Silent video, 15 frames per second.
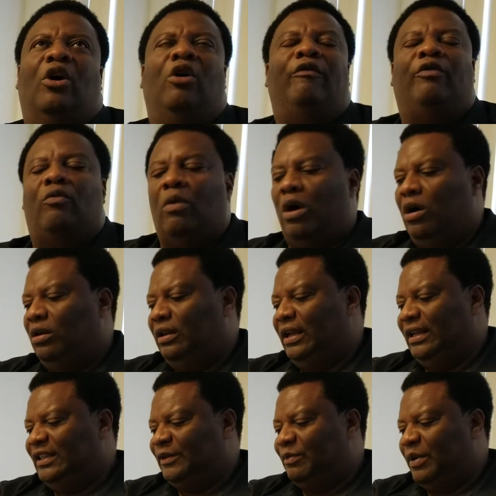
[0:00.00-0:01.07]
overall
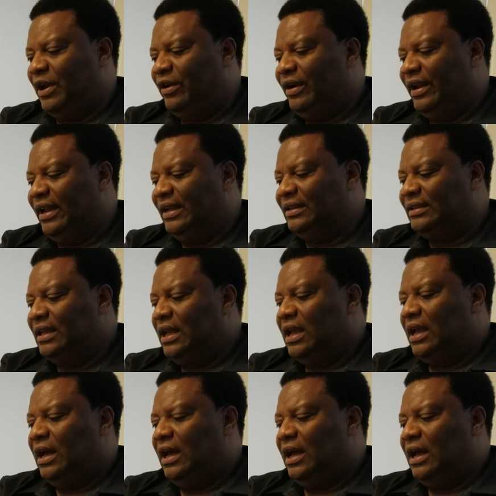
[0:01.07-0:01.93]
experience